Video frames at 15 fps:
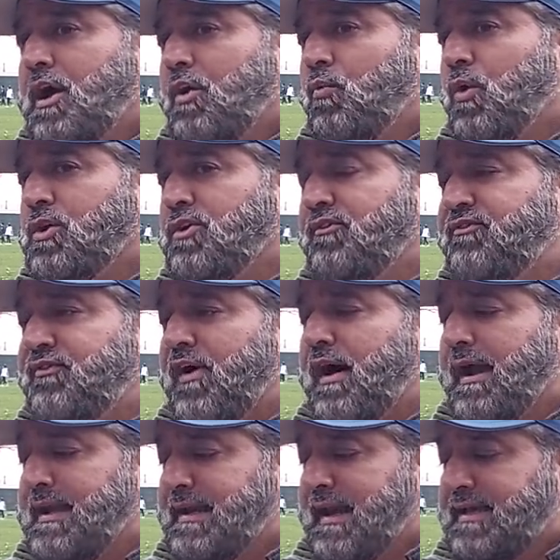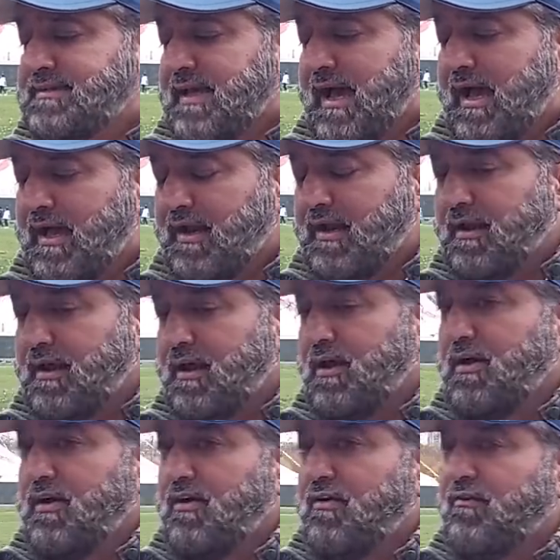What you find is that
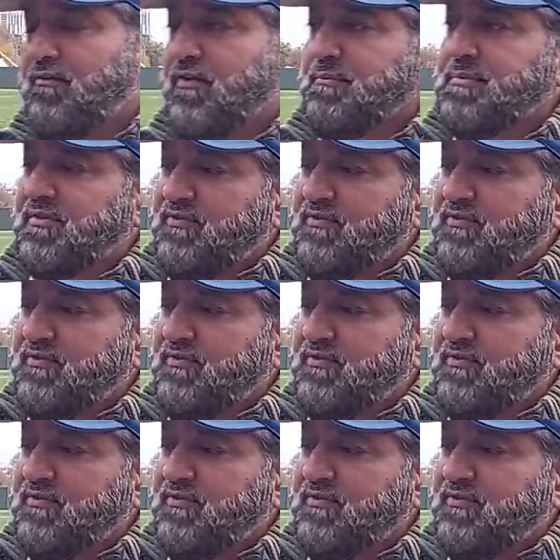from the